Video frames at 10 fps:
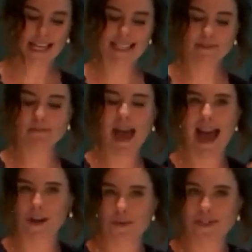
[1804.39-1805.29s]
The
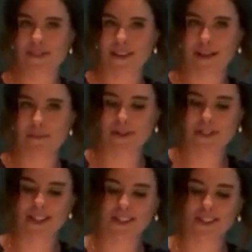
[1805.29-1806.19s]
pack was feeling
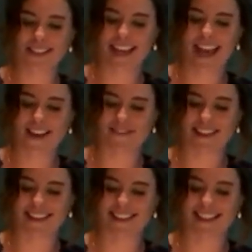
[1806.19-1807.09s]
particularly
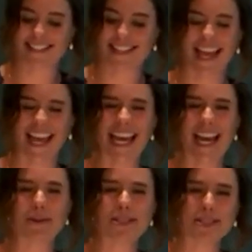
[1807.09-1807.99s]
heavy that day, and
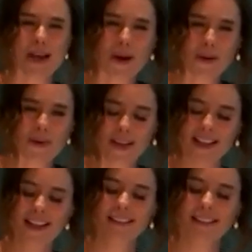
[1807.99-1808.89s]
I was so
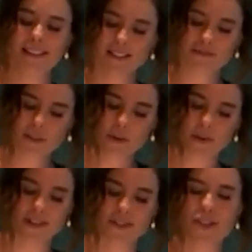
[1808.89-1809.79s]
looking
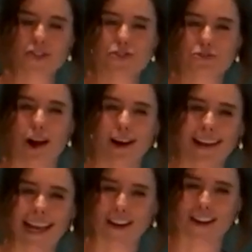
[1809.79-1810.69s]
forward to the
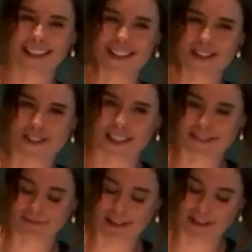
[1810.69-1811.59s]
strong air conditioning
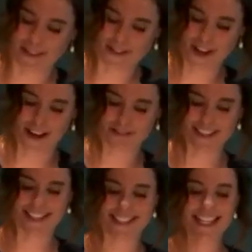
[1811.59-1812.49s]
of my mother's
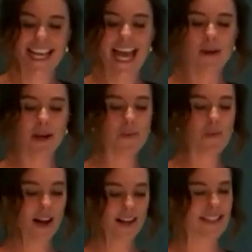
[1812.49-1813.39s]
office. And when I
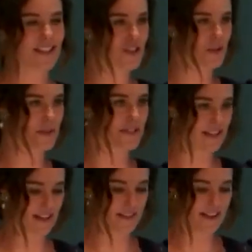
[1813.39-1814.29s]
walked in, she was
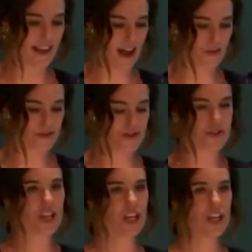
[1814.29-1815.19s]
sitting on the
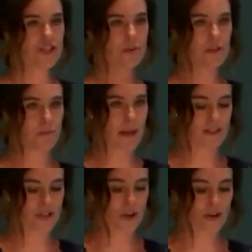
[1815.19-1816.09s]
couch. She was
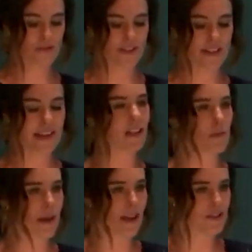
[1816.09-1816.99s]
bent over the yellow
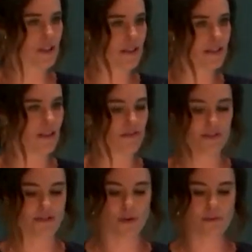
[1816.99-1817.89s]
pages of the
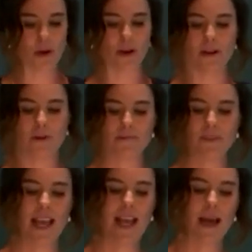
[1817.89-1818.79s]
phone book.
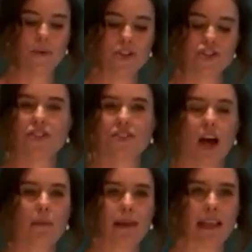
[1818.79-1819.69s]
And when she
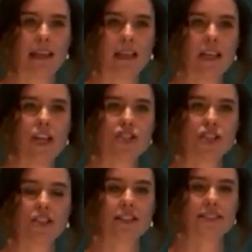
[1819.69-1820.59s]
saw me,
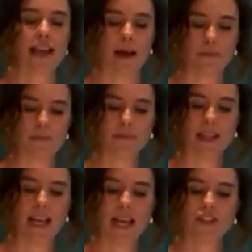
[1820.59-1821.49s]
she looked up,
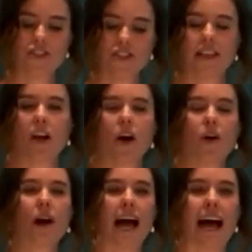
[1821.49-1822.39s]
and she said,
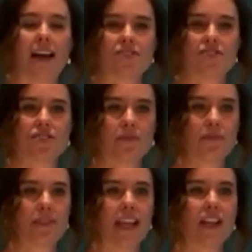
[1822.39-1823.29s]
"Oh, Ash,
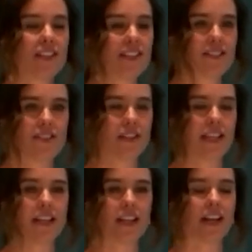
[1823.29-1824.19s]
thank goodness you're
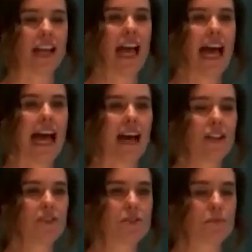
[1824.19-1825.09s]
here. How
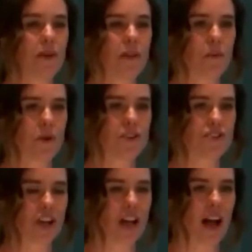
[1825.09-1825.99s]
do you spell the word
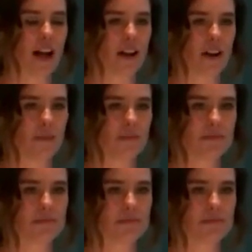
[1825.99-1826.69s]
Chicago?"